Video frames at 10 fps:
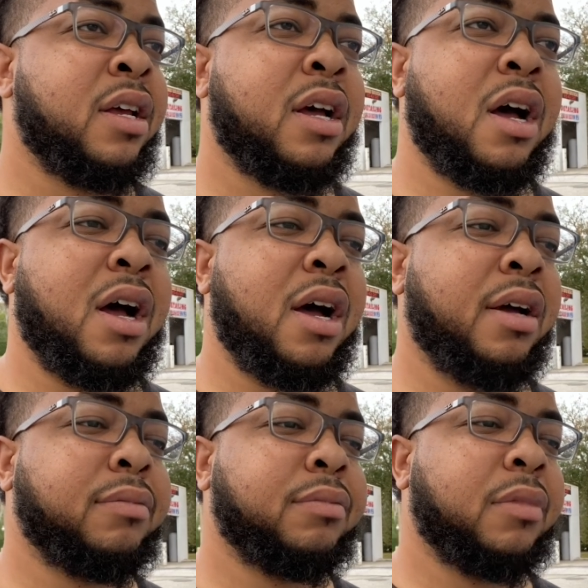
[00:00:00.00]

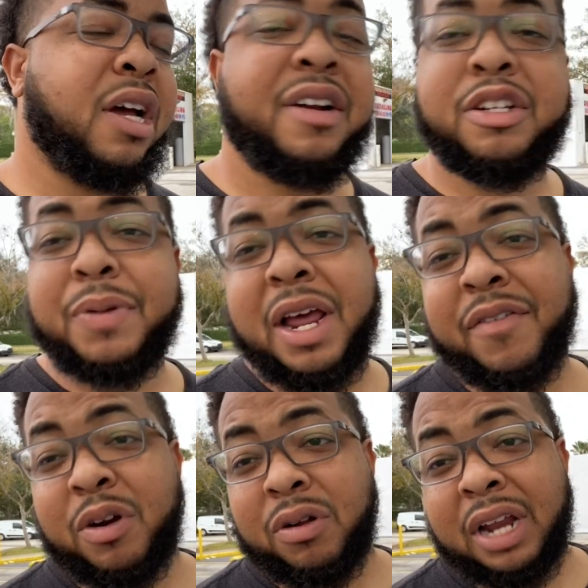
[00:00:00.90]
I've just been having a
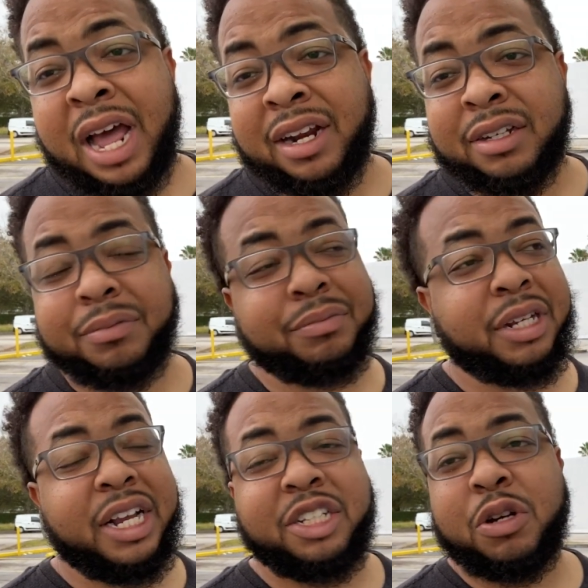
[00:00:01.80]
whole lot of
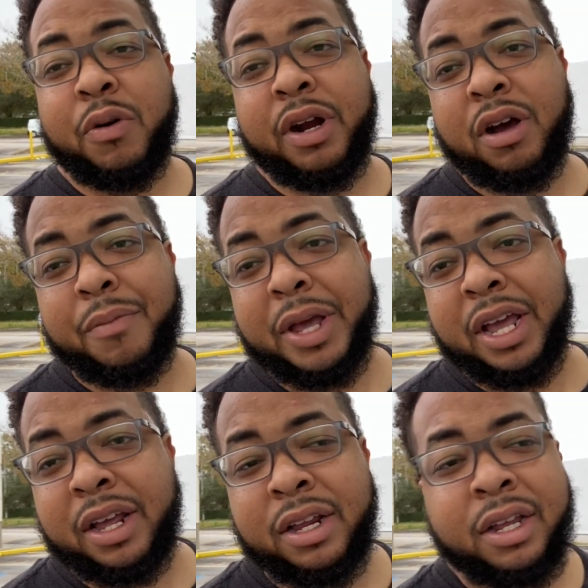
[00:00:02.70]
ish going on,
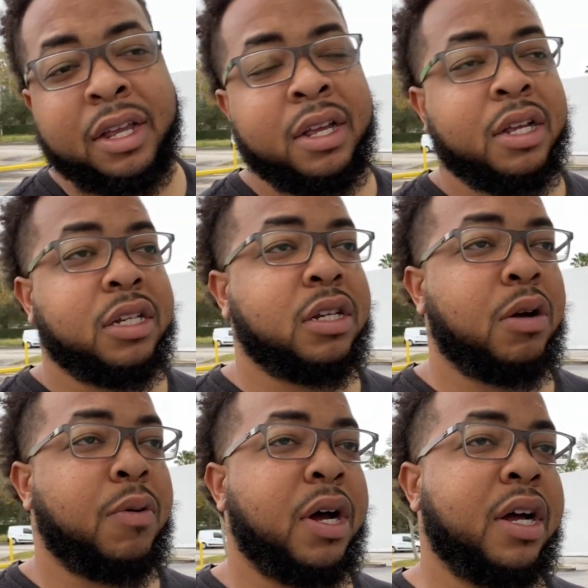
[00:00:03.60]
man.
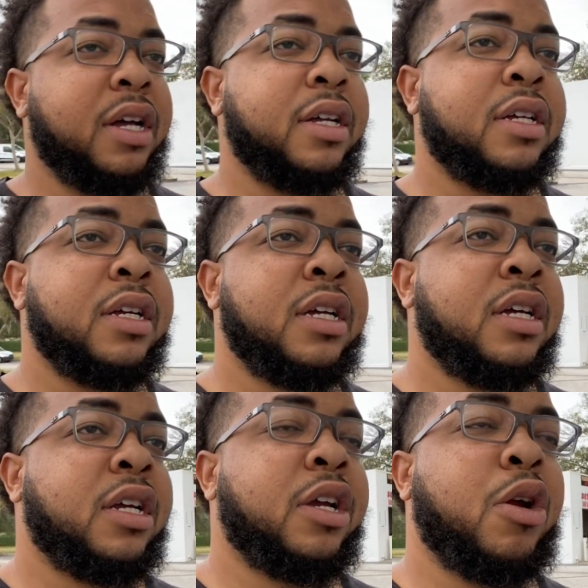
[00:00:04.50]
So
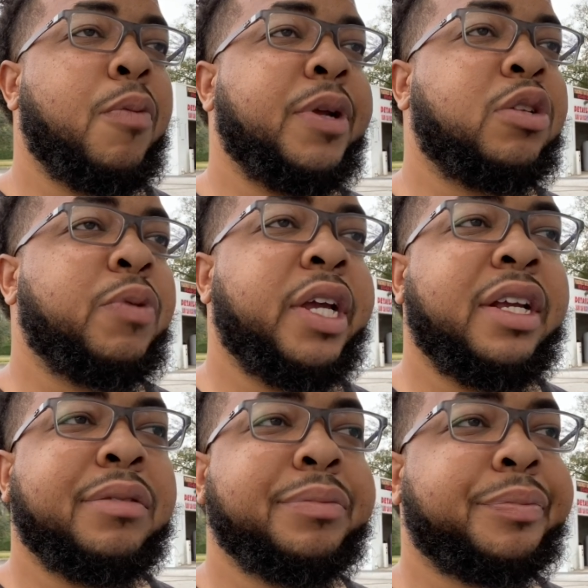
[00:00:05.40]
you know,
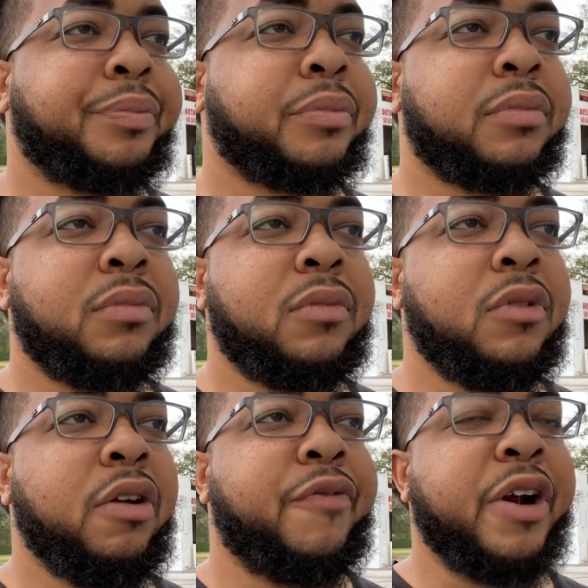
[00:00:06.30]
between
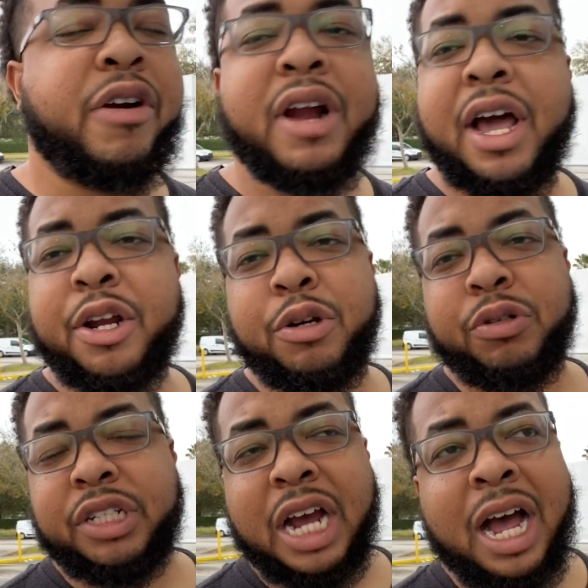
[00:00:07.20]
figuring out a new
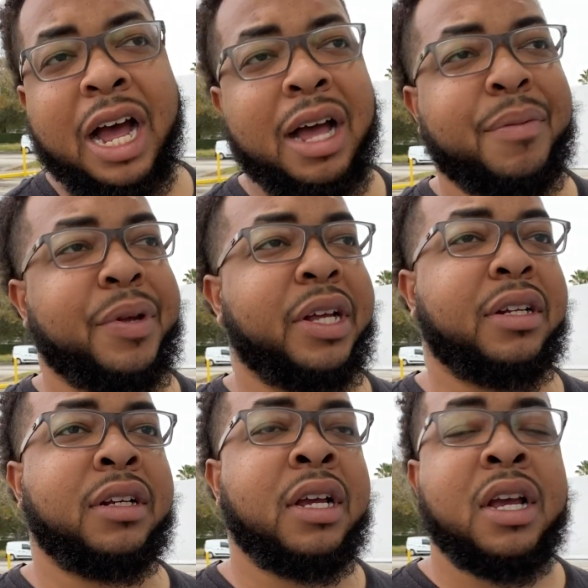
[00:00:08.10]
job and
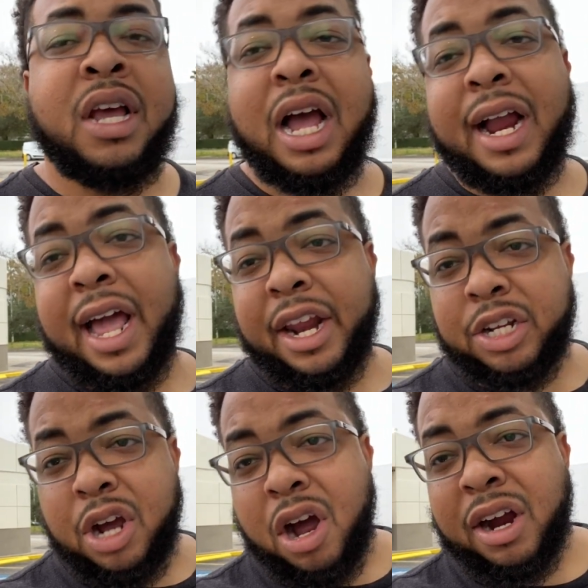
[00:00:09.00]
I got a
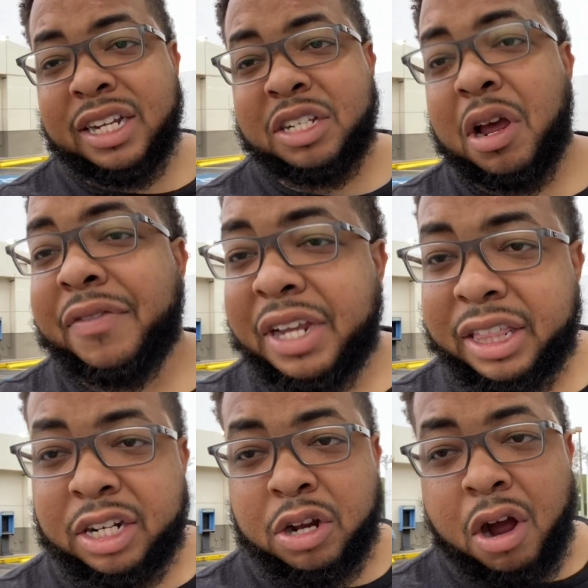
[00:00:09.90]
dog, I still have to get the
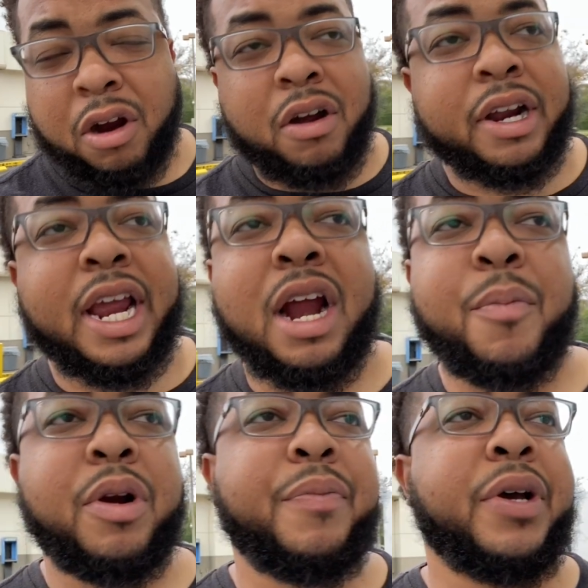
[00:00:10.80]
dog on
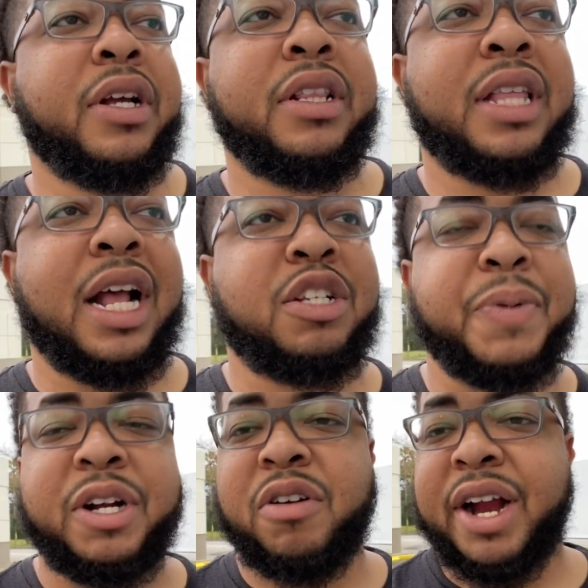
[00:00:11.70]
camera, but that's
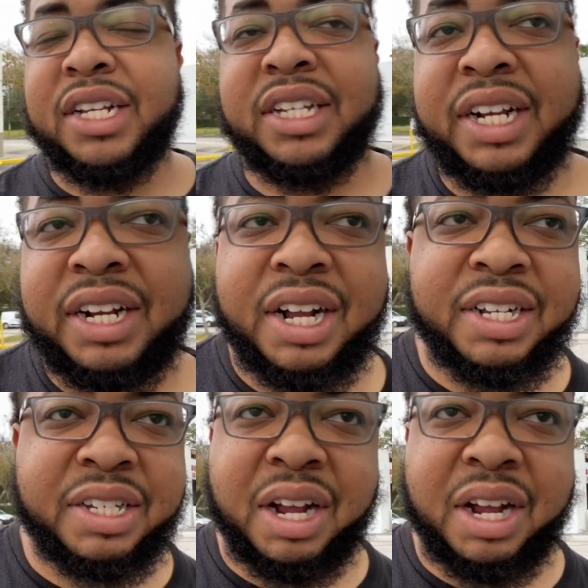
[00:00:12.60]
been crazy because